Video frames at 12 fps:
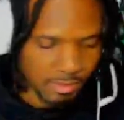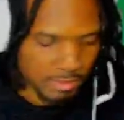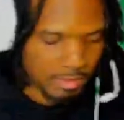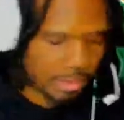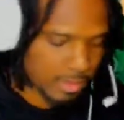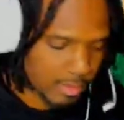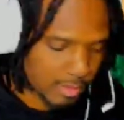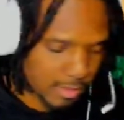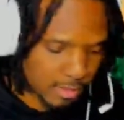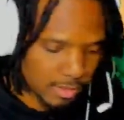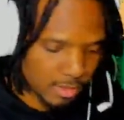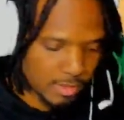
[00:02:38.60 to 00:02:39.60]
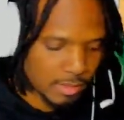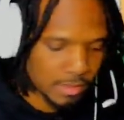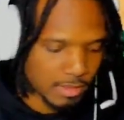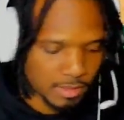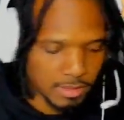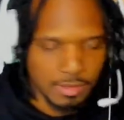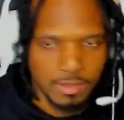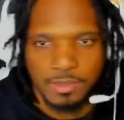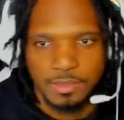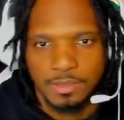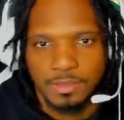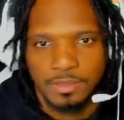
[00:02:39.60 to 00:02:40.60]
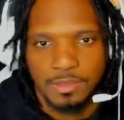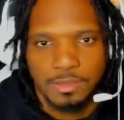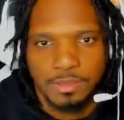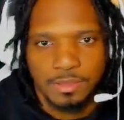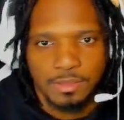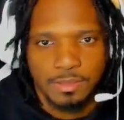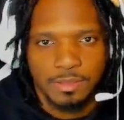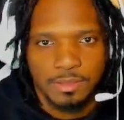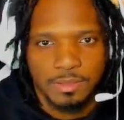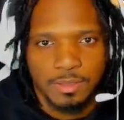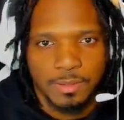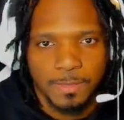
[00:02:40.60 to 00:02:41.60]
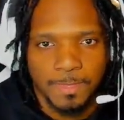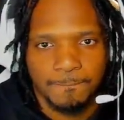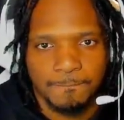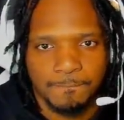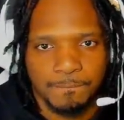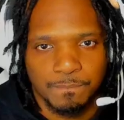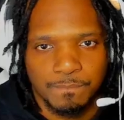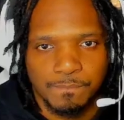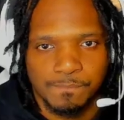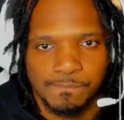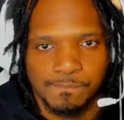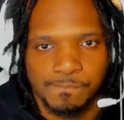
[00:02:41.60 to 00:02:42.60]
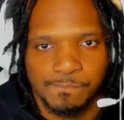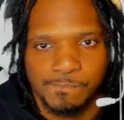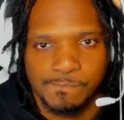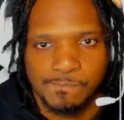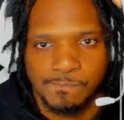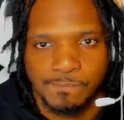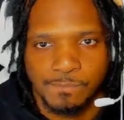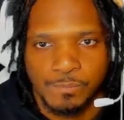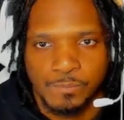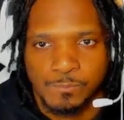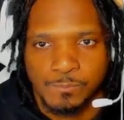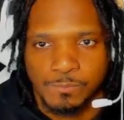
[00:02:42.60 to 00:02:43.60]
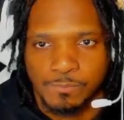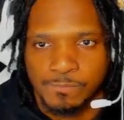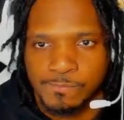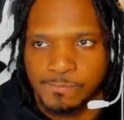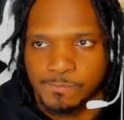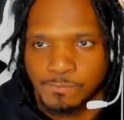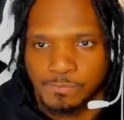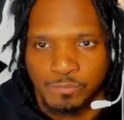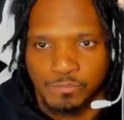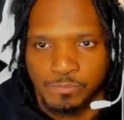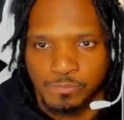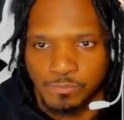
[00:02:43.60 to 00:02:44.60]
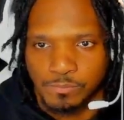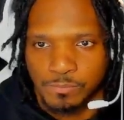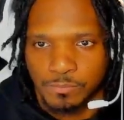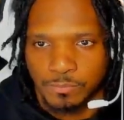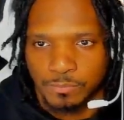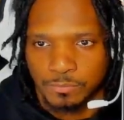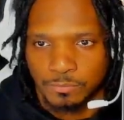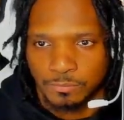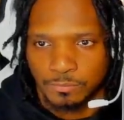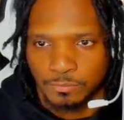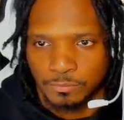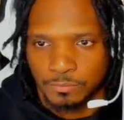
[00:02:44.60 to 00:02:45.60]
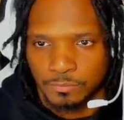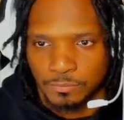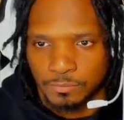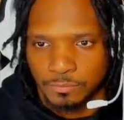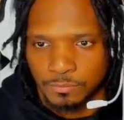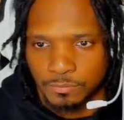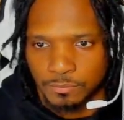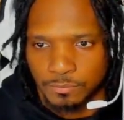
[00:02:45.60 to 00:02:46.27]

(no one is talking)